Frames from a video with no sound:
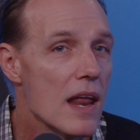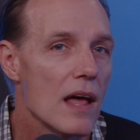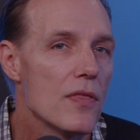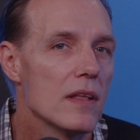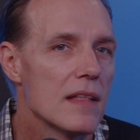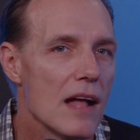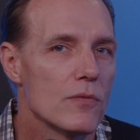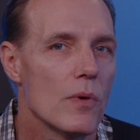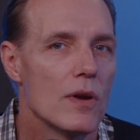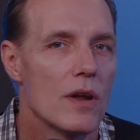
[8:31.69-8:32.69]
And I think
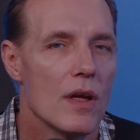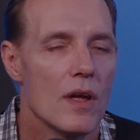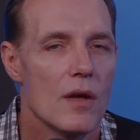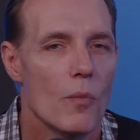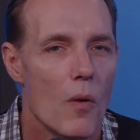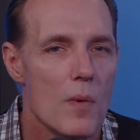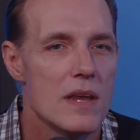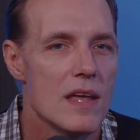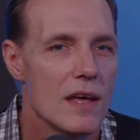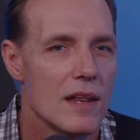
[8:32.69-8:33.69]
that's what we
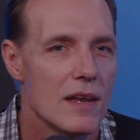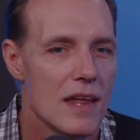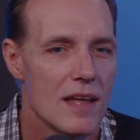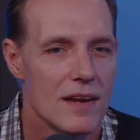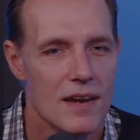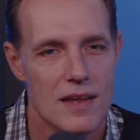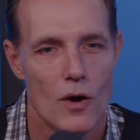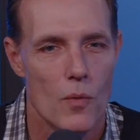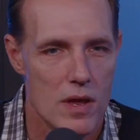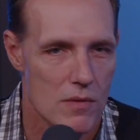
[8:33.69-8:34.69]
did in
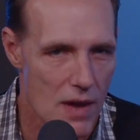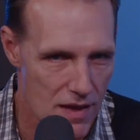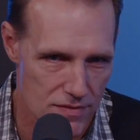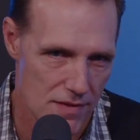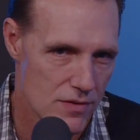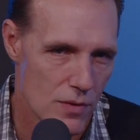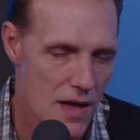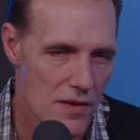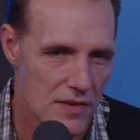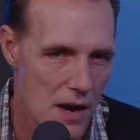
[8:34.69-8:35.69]

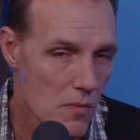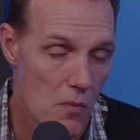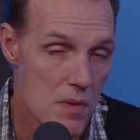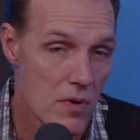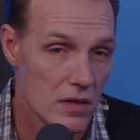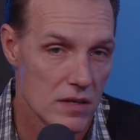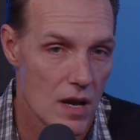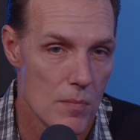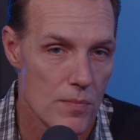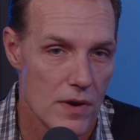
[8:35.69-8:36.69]
2009 when we bought the
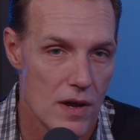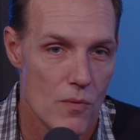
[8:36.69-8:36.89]
company.